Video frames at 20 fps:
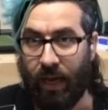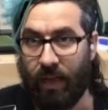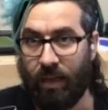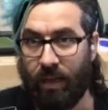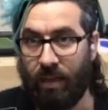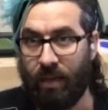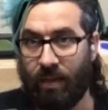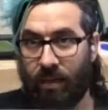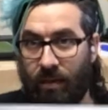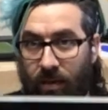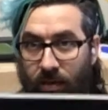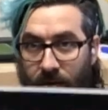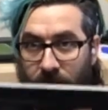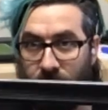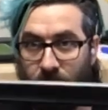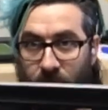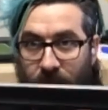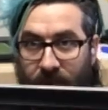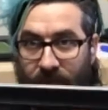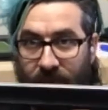I
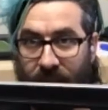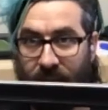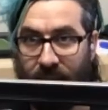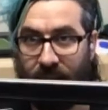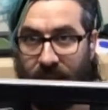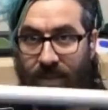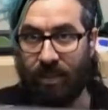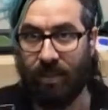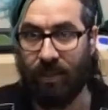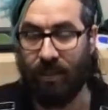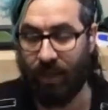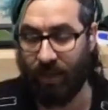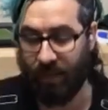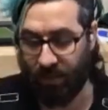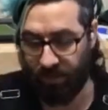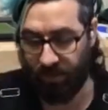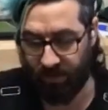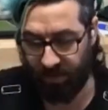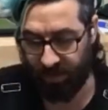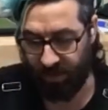used one of these, and I
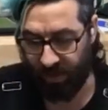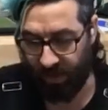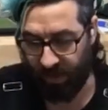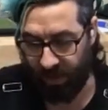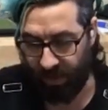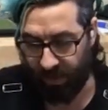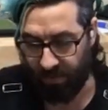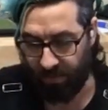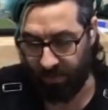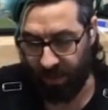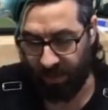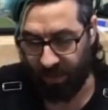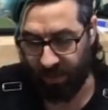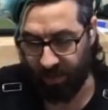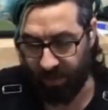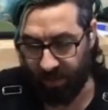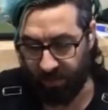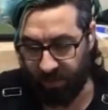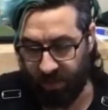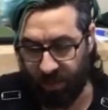used a
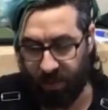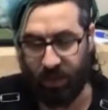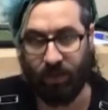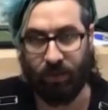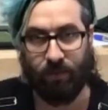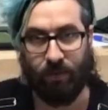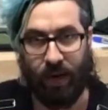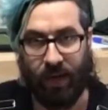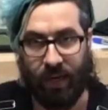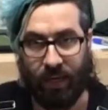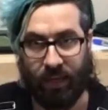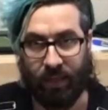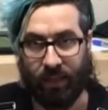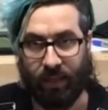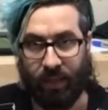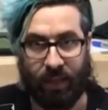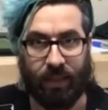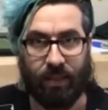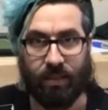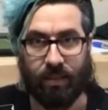methodology called raking
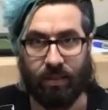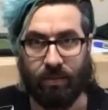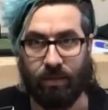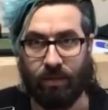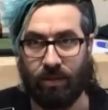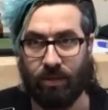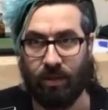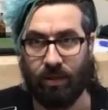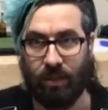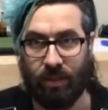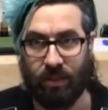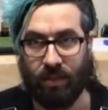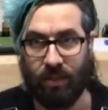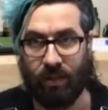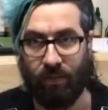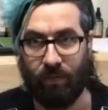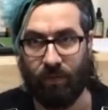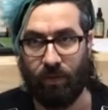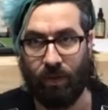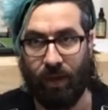light, which is
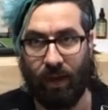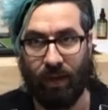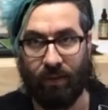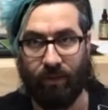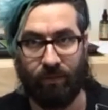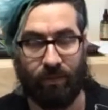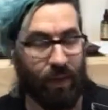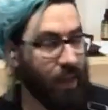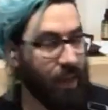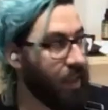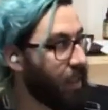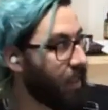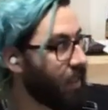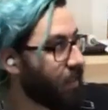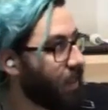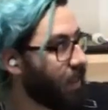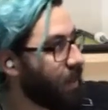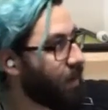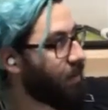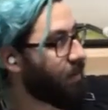if you have
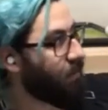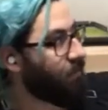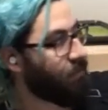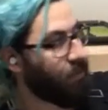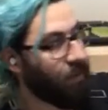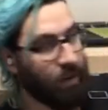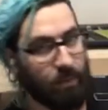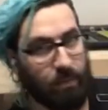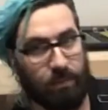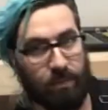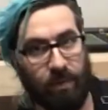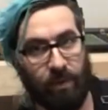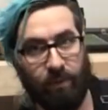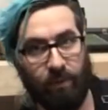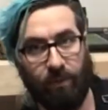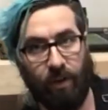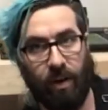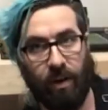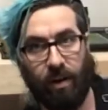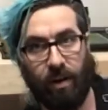light from
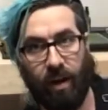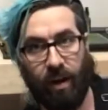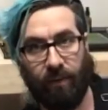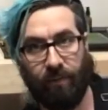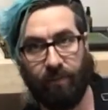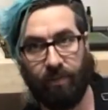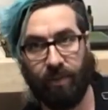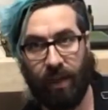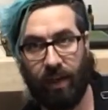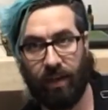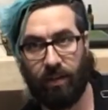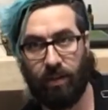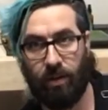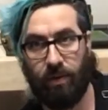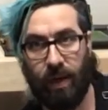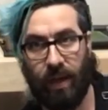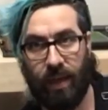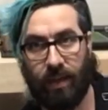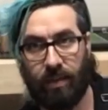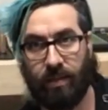far off at a
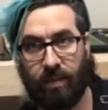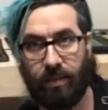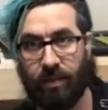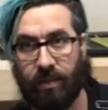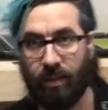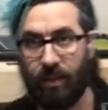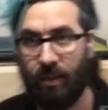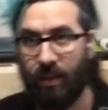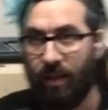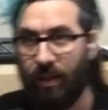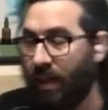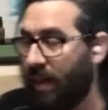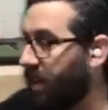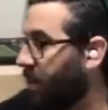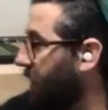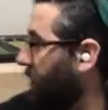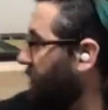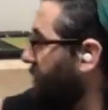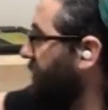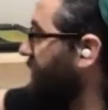low angle, and
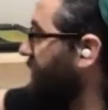then you